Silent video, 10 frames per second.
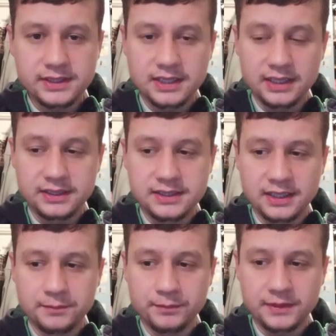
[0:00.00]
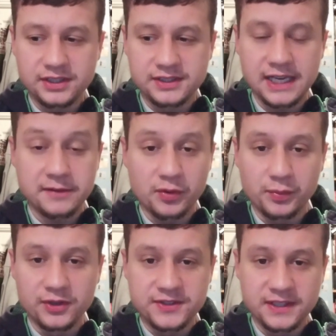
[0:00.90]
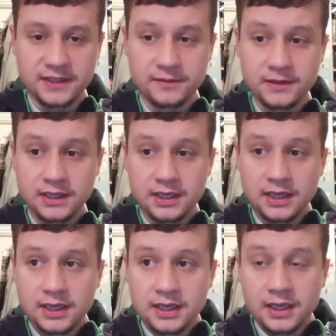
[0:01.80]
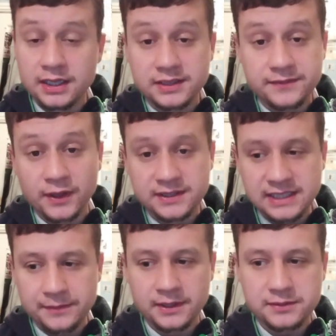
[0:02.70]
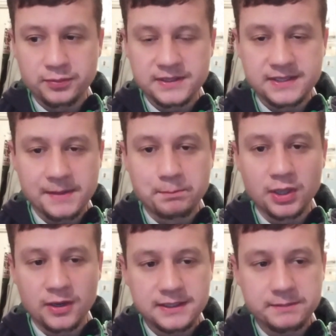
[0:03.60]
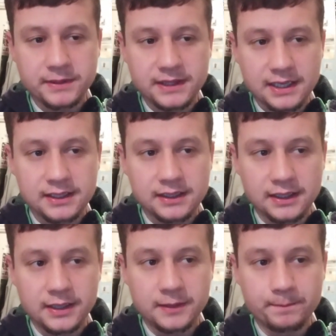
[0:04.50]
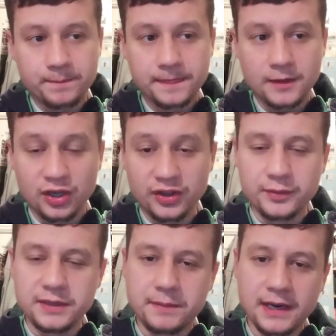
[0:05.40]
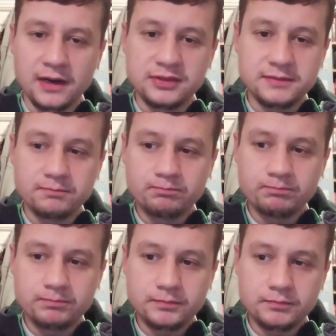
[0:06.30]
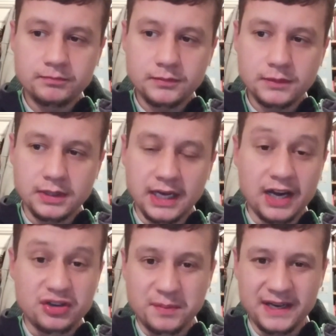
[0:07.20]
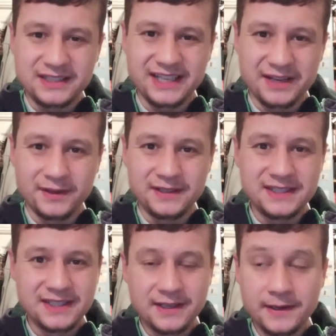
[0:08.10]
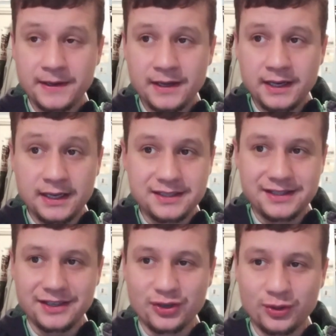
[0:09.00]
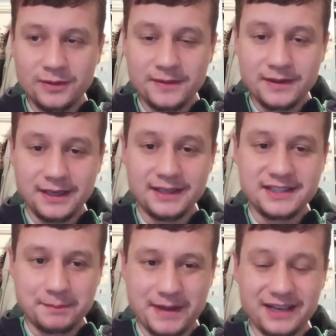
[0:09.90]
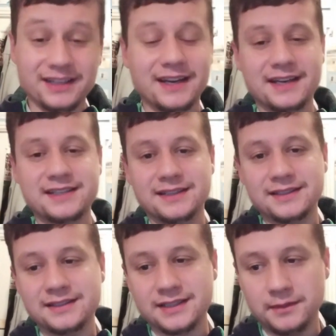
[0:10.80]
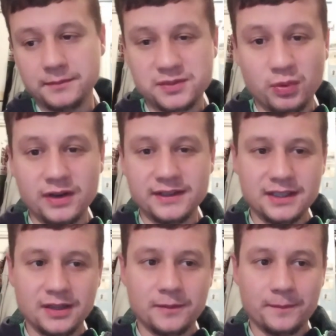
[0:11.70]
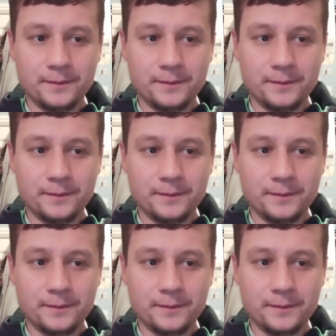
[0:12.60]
And um, just came to Wilson. His first effort was uh, blocked. But then um, on the rebound, acrobatic effort into the goal, into the back of the net, and um, it's one nil.